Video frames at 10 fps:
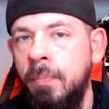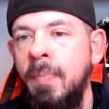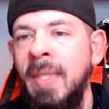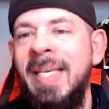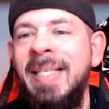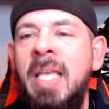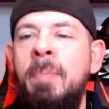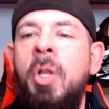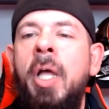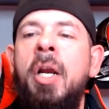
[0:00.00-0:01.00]
is a
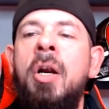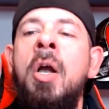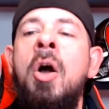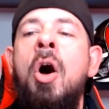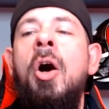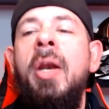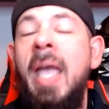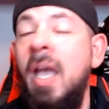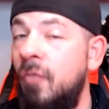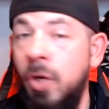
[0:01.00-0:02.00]
player on
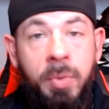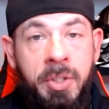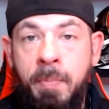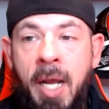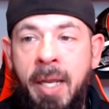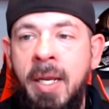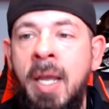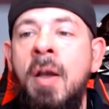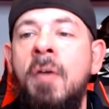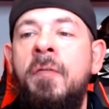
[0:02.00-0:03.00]
everyone's mind
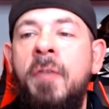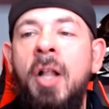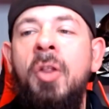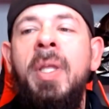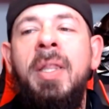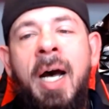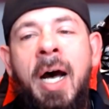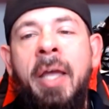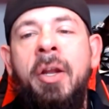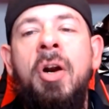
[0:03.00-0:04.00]
following the
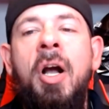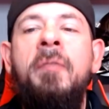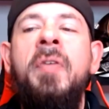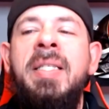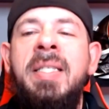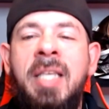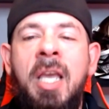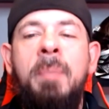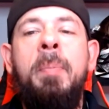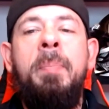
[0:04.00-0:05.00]
hire of
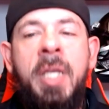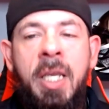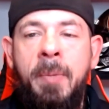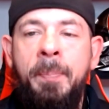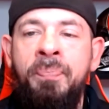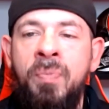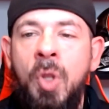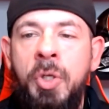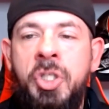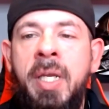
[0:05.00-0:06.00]
Skip Peete,
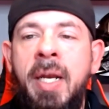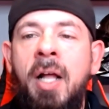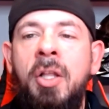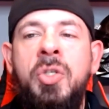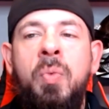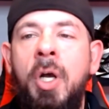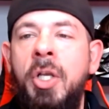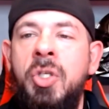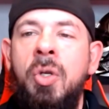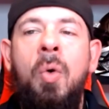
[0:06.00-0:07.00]
which Canales
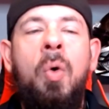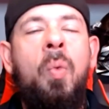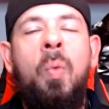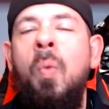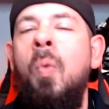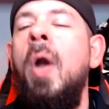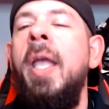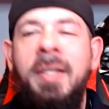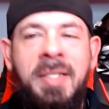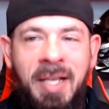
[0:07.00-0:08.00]
was way
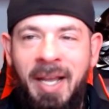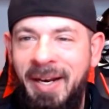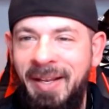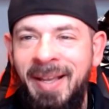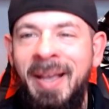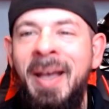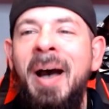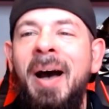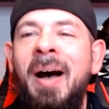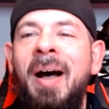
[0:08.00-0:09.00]
excited
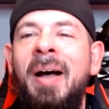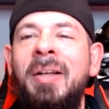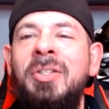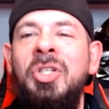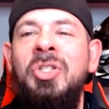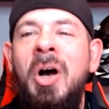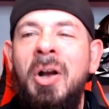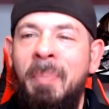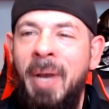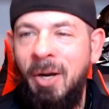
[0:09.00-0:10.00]
to talk
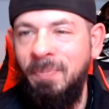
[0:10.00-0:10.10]
about.